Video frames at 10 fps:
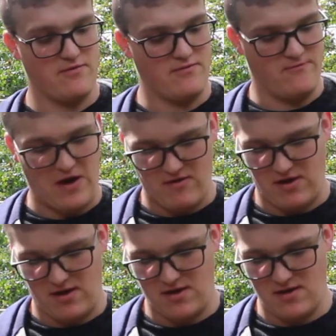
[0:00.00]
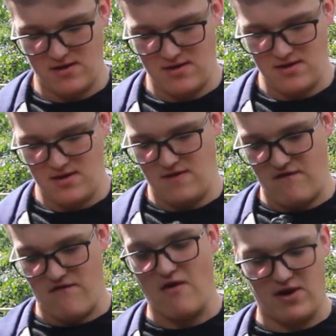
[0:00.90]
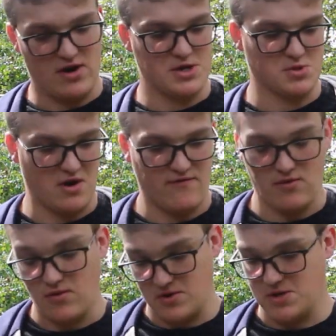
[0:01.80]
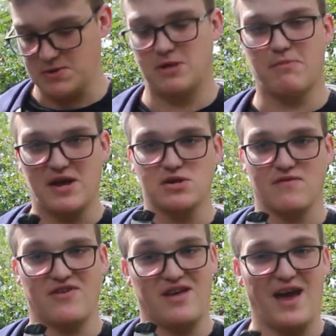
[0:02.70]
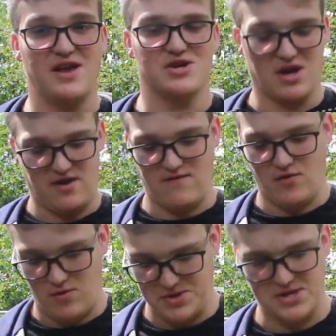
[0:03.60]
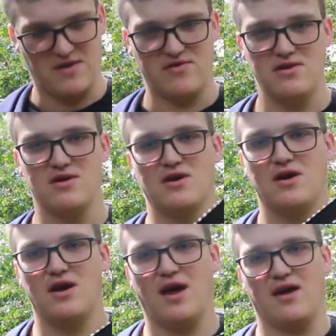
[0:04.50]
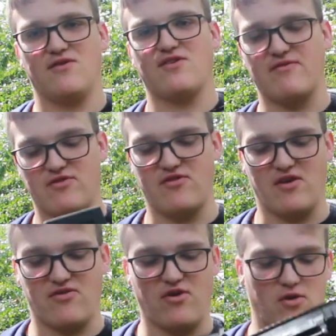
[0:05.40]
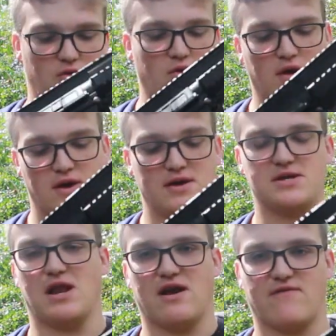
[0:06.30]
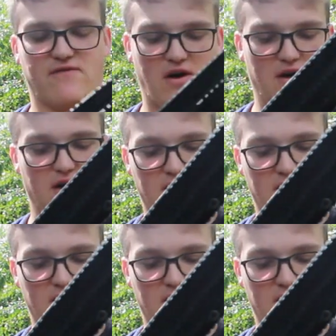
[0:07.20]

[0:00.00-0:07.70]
very, very nice rifle. It's obviously based off the HK417, a 7.62 select fire.